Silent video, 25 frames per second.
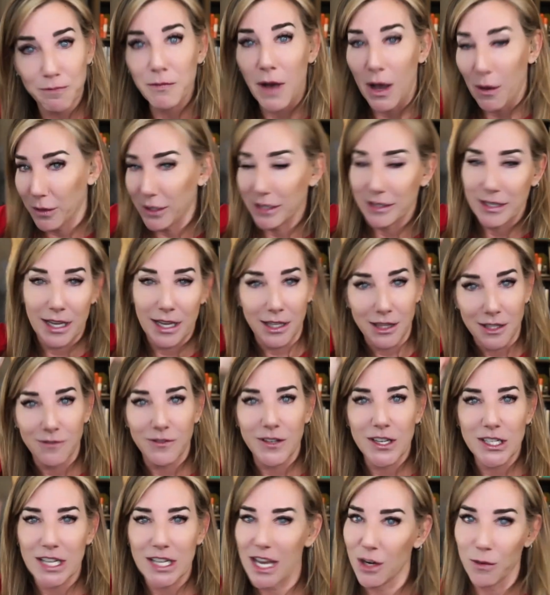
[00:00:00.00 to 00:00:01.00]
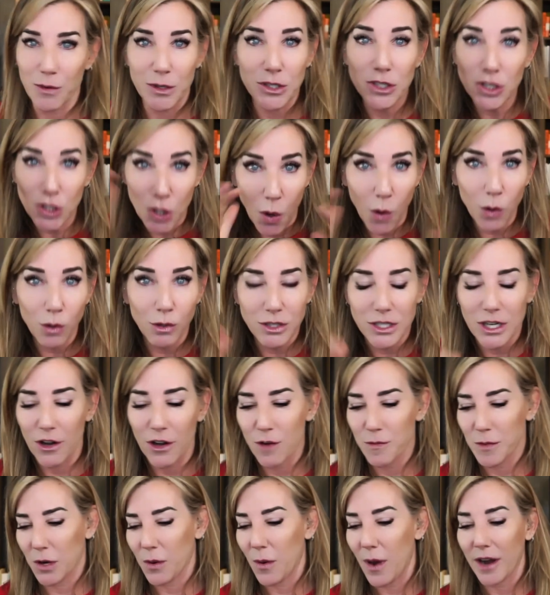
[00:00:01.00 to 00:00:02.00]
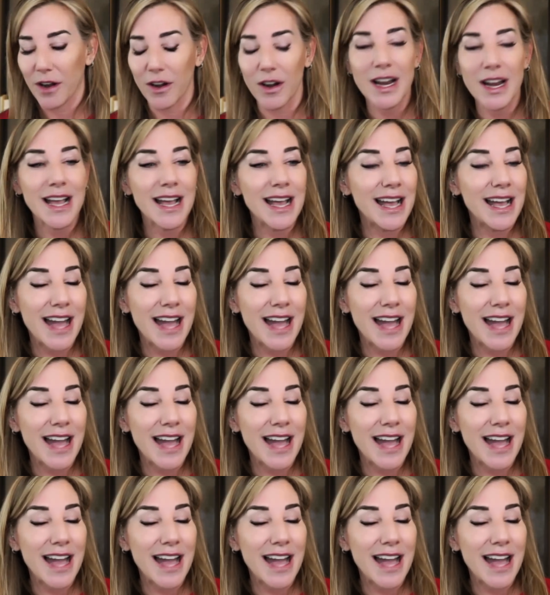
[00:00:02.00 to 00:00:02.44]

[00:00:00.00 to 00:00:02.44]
I would have taken the fish out. It was total Jerry Maguire.